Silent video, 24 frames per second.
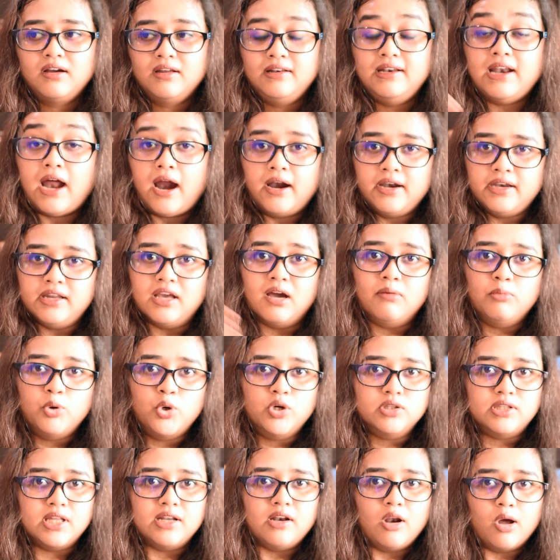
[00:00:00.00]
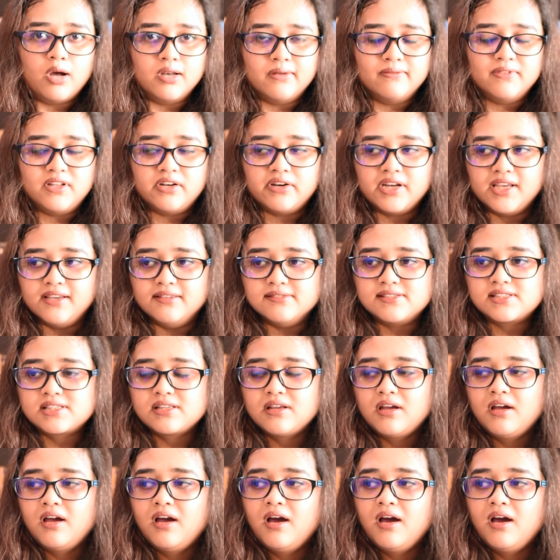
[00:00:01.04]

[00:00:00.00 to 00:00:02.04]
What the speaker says: Narnia more than Lord of the Rings.